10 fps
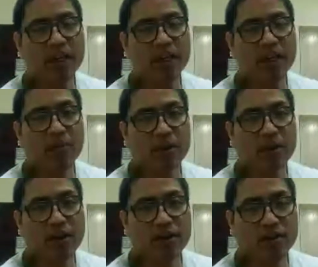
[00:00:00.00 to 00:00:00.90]

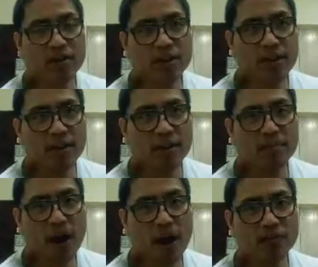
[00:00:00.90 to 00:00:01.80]
products,
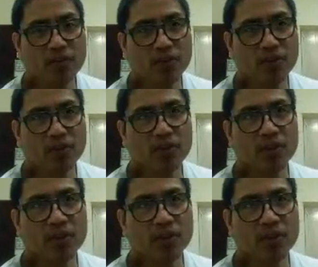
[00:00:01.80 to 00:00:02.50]
butter,